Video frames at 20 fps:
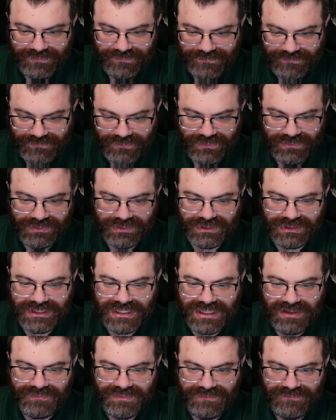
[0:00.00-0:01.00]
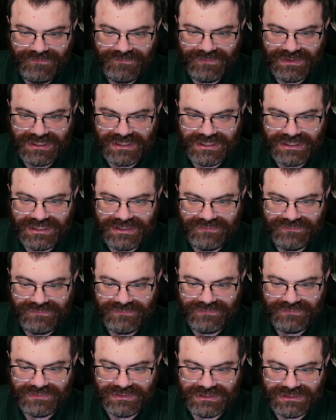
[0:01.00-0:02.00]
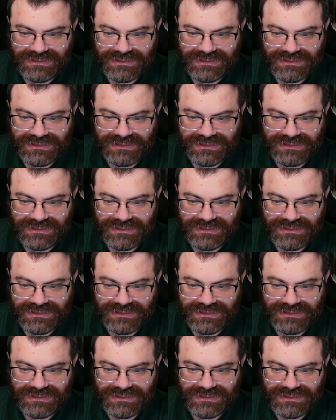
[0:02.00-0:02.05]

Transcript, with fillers: four, it can't be five.